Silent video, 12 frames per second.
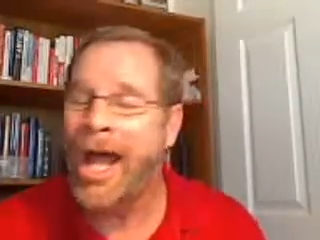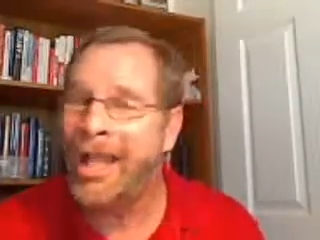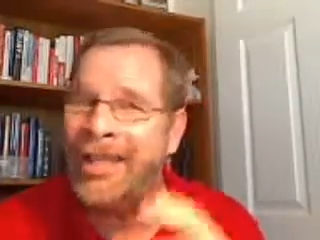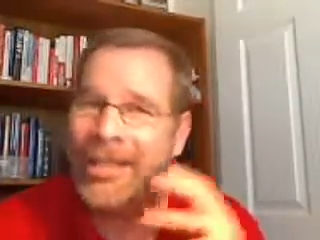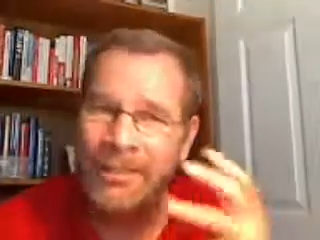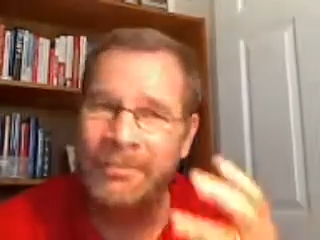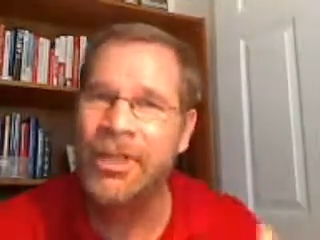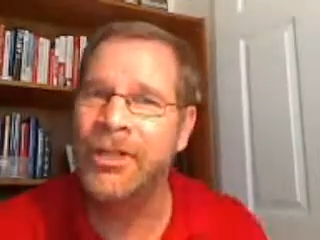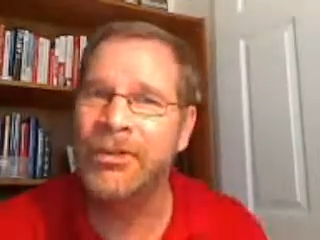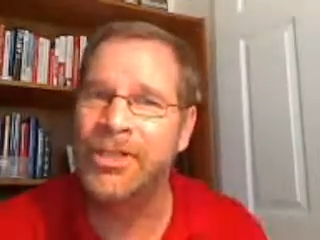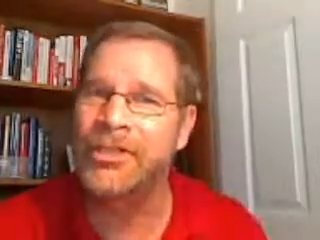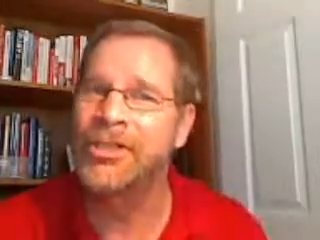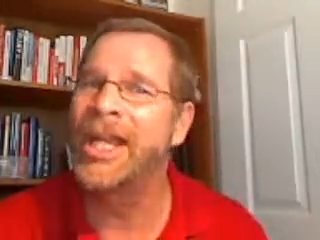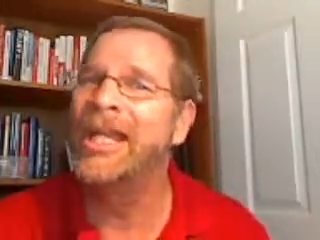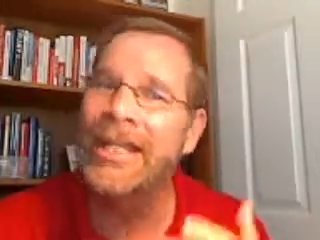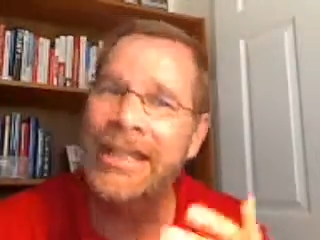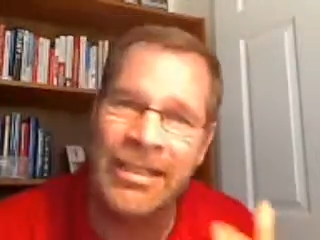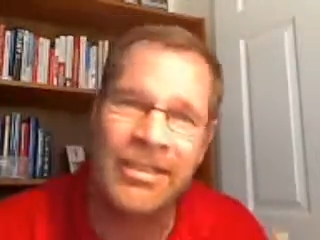I let them know this. I
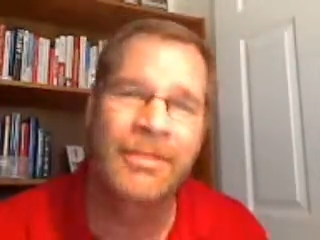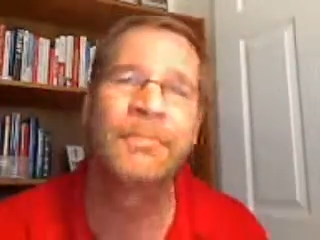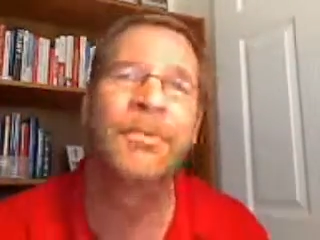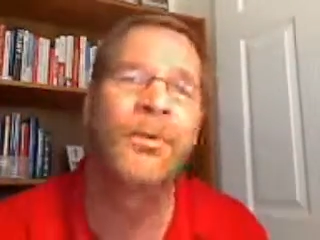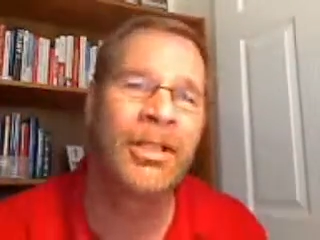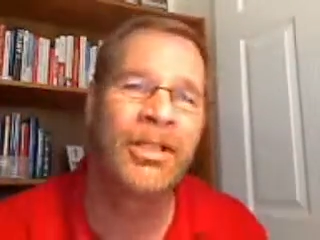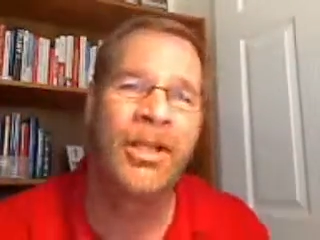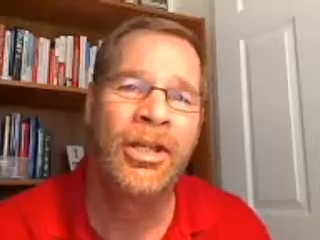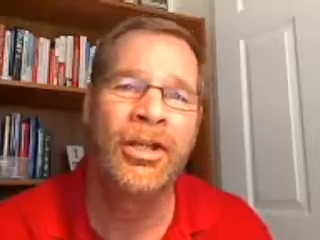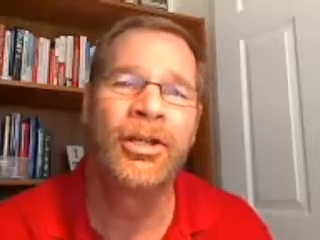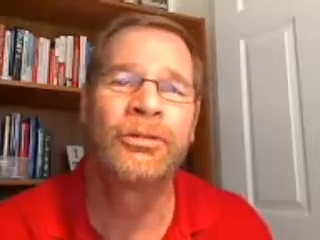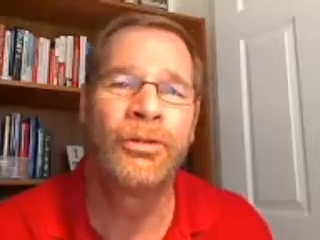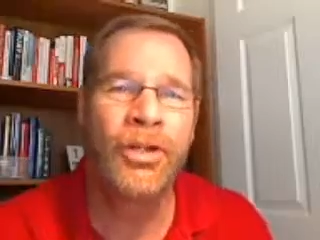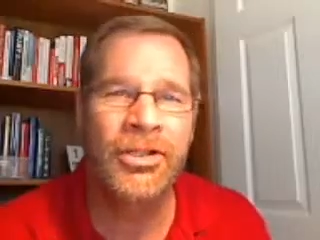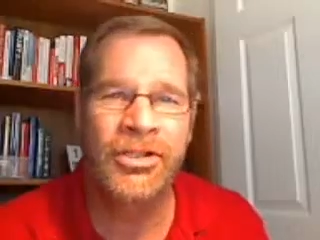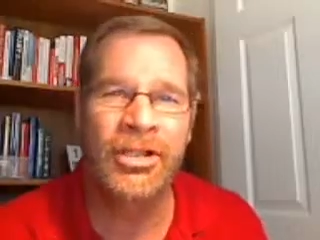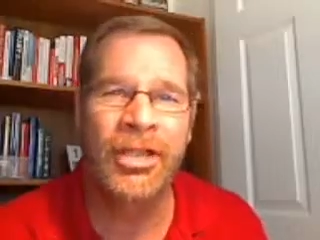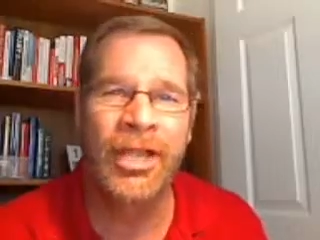get this point
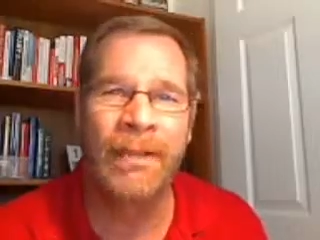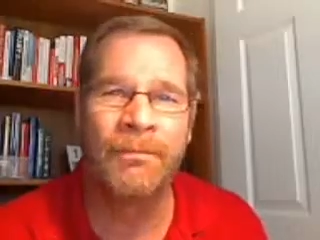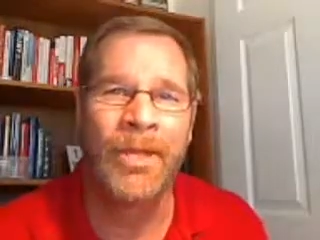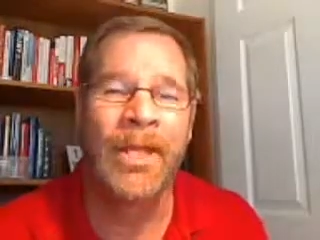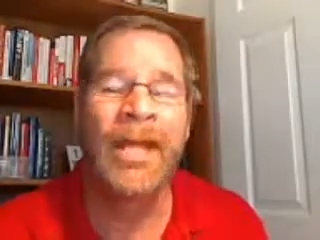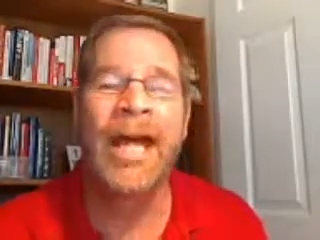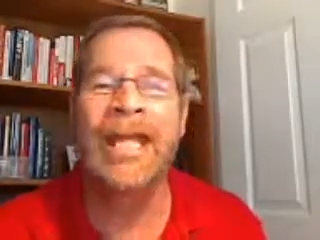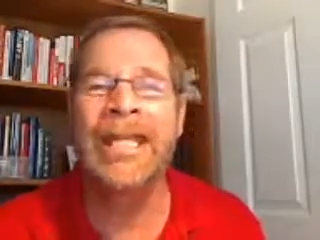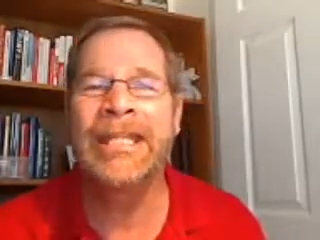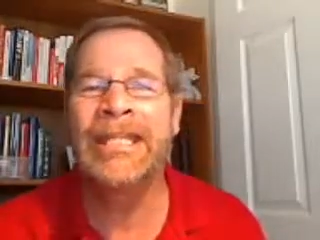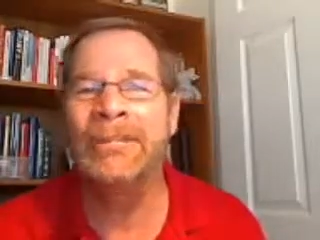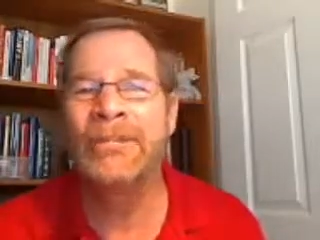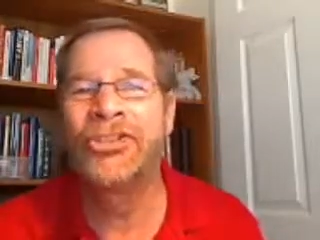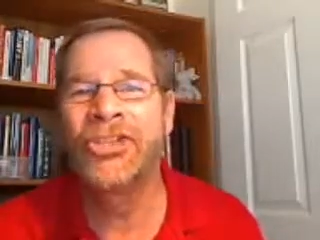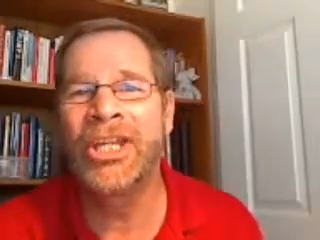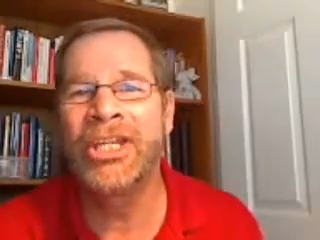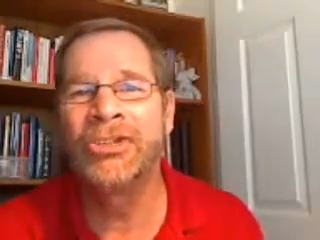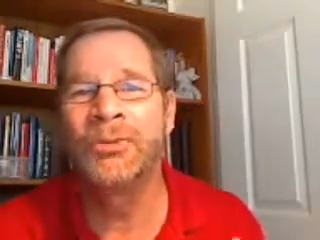across to them. I get them to
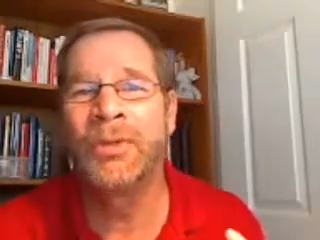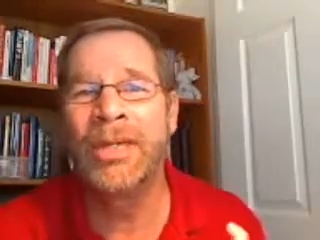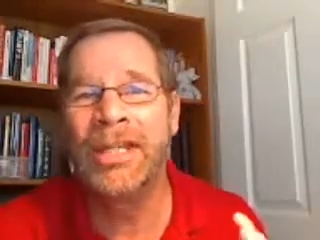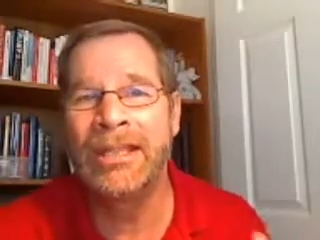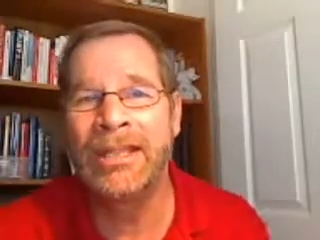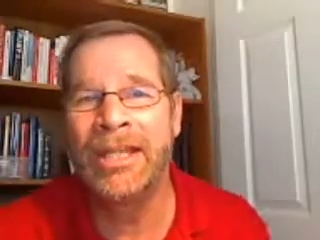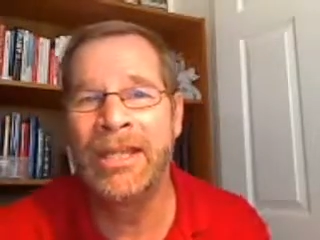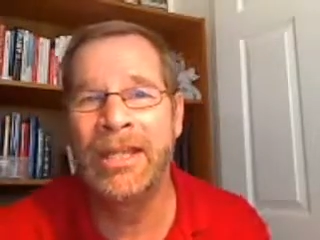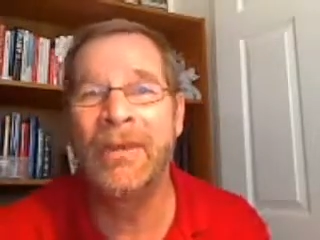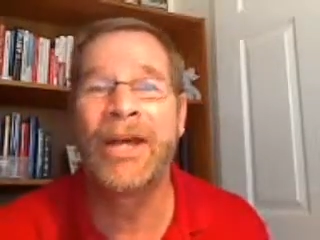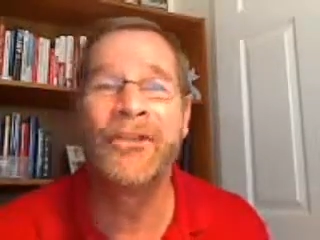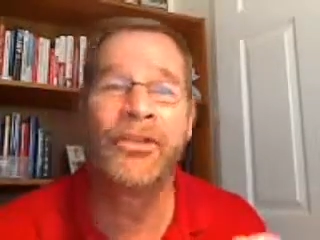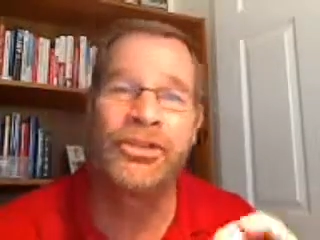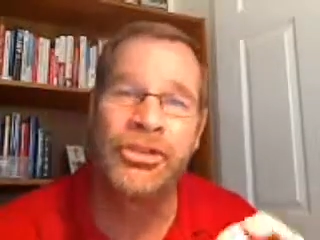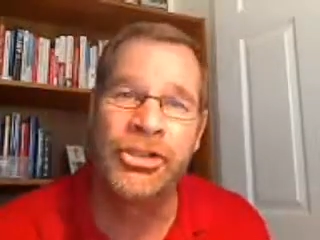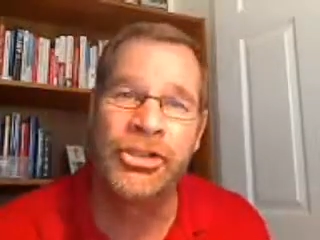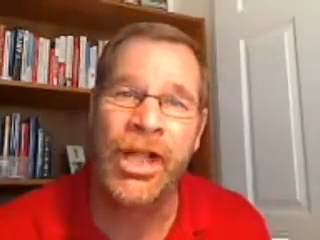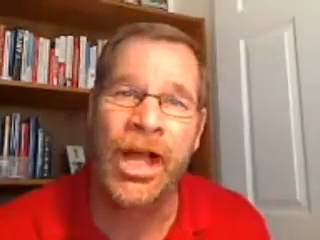change the way they think about their
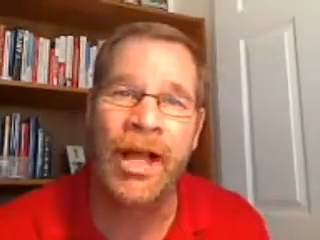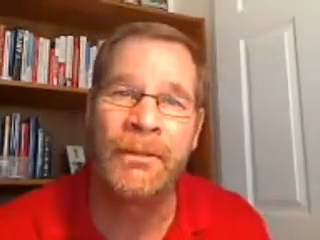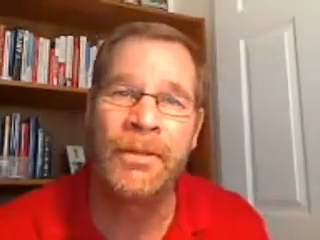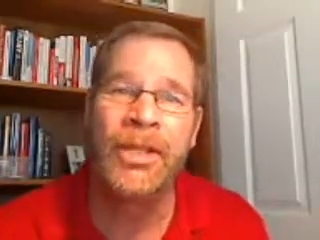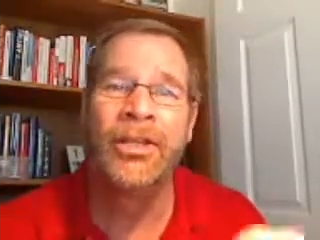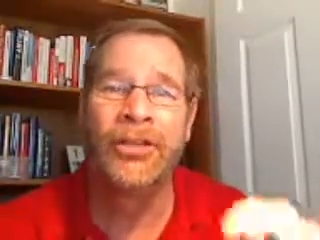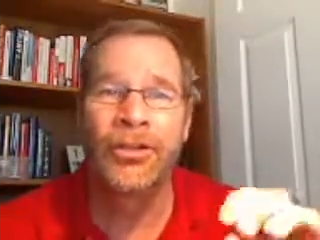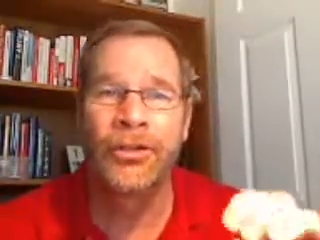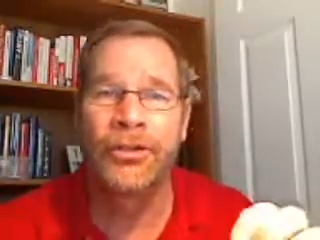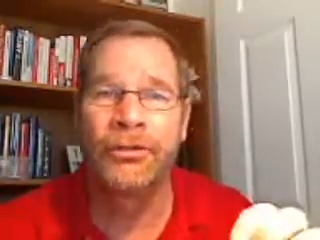job, their